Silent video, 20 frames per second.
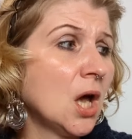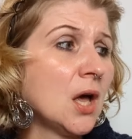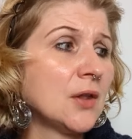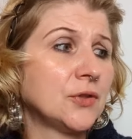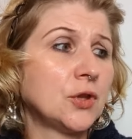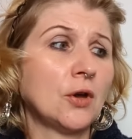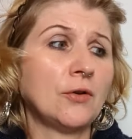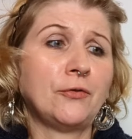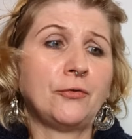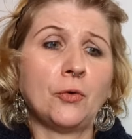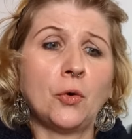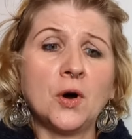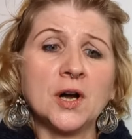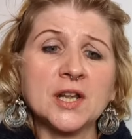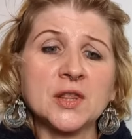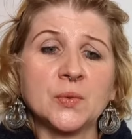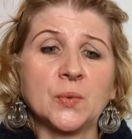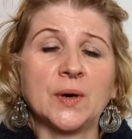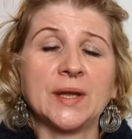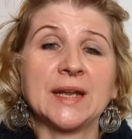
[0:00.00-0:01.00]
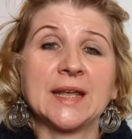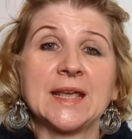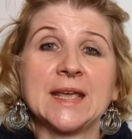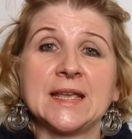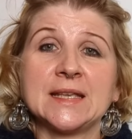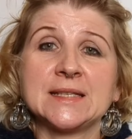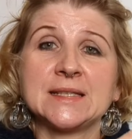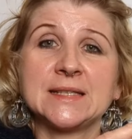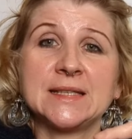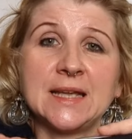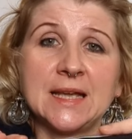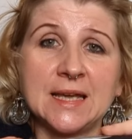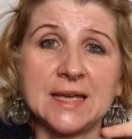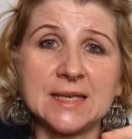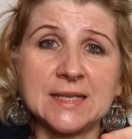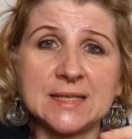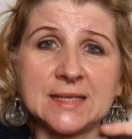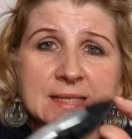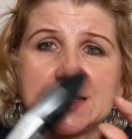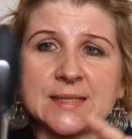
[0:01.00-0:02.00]
The fourth one is
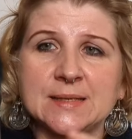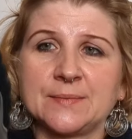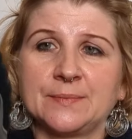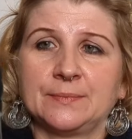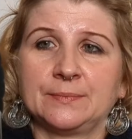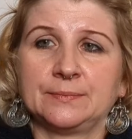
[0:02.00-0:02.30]
this